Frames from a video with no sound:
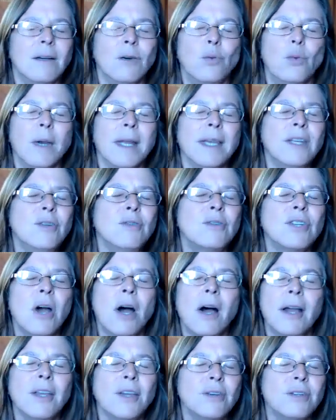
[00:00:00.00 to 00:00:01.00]
when you
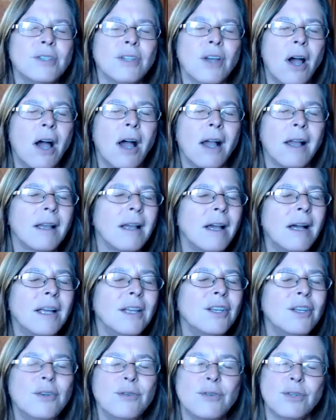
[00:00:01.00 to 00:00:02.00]
taught your dog a
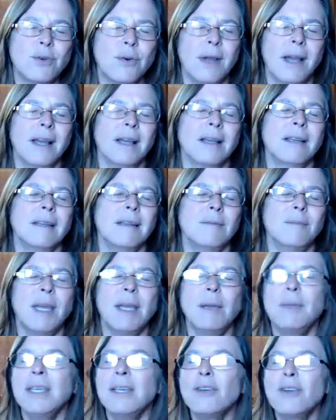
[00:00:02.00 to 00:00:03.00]
new trick.
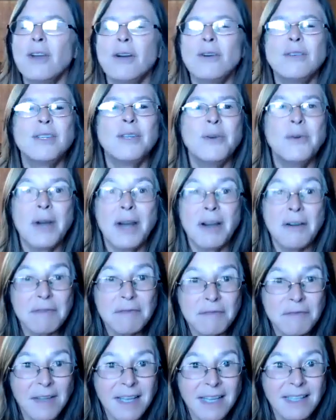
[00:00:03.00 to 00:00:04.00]
Maybe you go to a
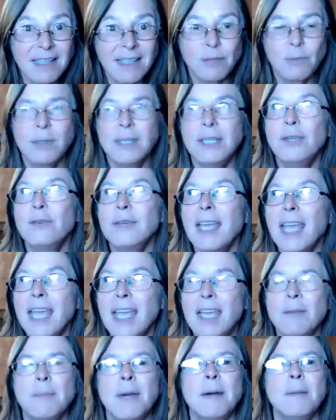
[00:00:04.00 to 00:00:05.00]
feeling when you
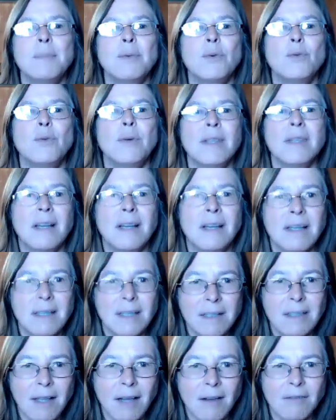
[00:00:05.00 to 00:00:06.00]
came up with a
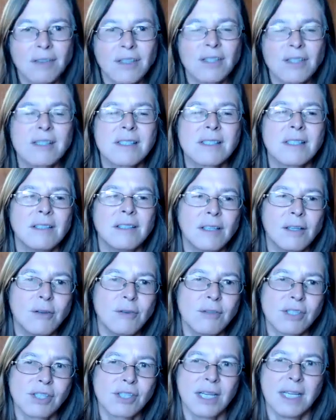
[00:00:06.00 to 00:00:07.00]
clever
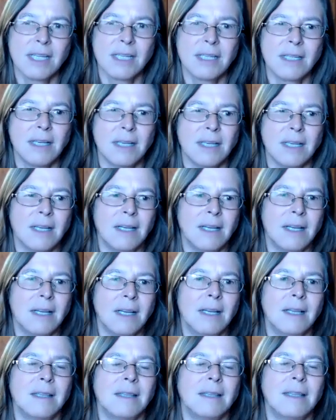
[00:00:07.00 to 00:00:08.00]
solution
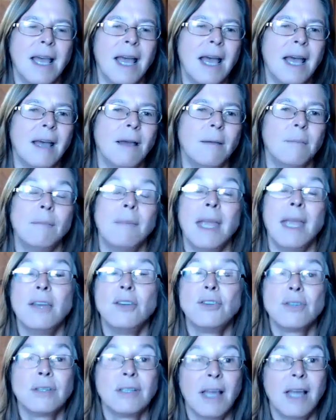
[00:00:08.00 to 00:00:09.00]
that
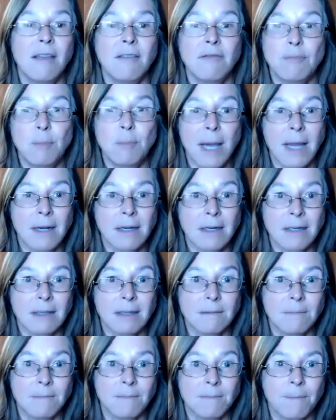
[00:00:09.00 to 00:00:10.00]
made your life
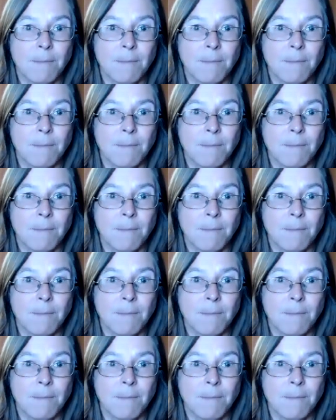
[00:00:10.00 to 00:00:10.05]
better.